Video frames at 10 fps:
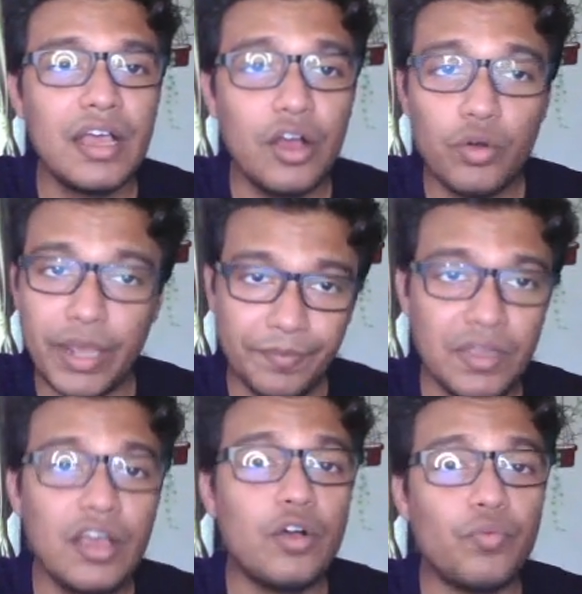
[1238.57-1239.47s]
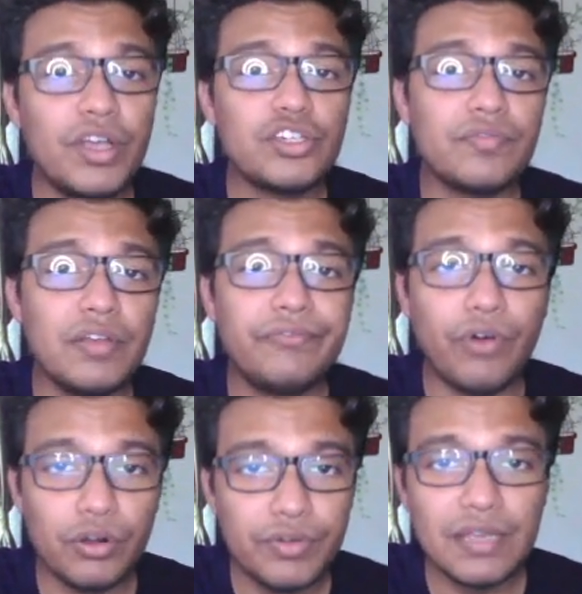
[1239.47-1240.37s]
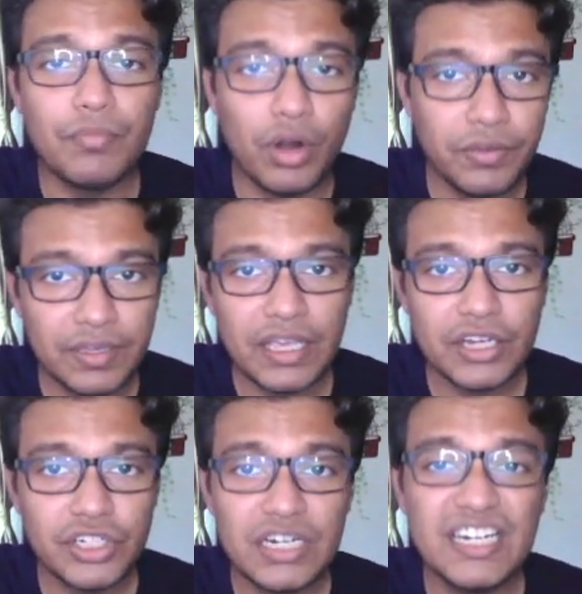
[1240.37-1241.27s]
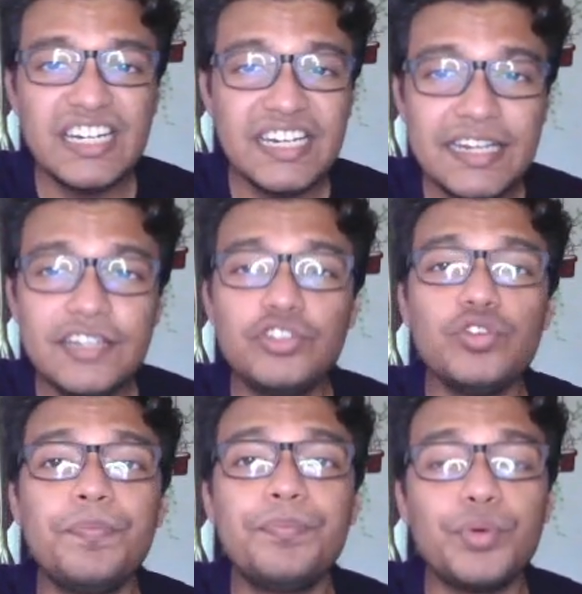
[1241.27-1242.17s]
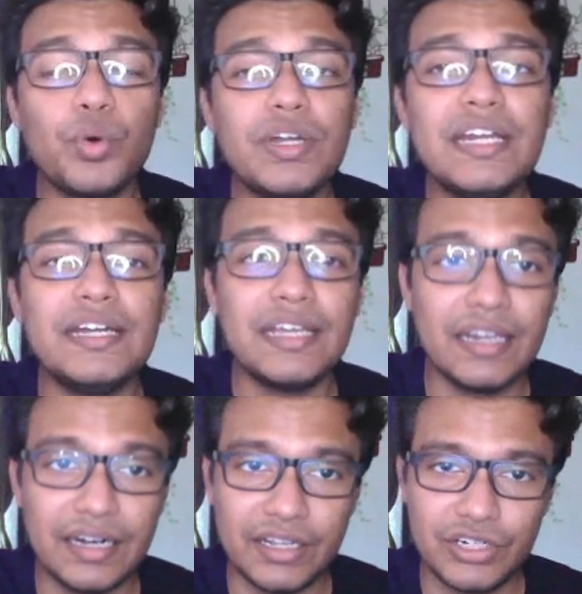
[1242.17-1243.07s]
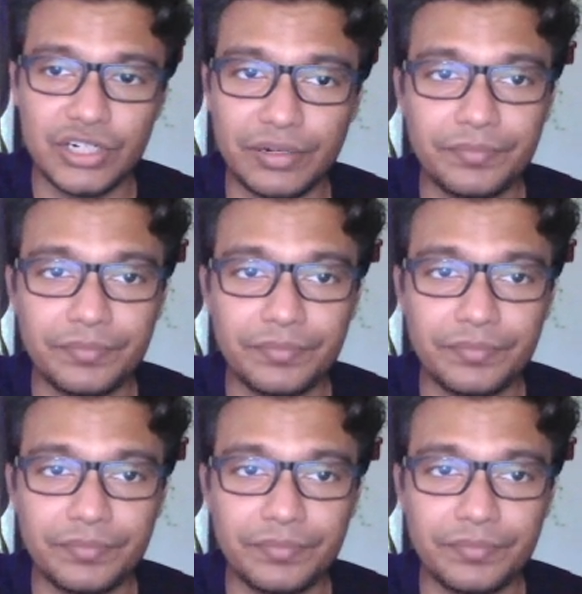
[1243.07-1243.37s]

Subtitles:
Okay, which of the following modification leads to protein degradation?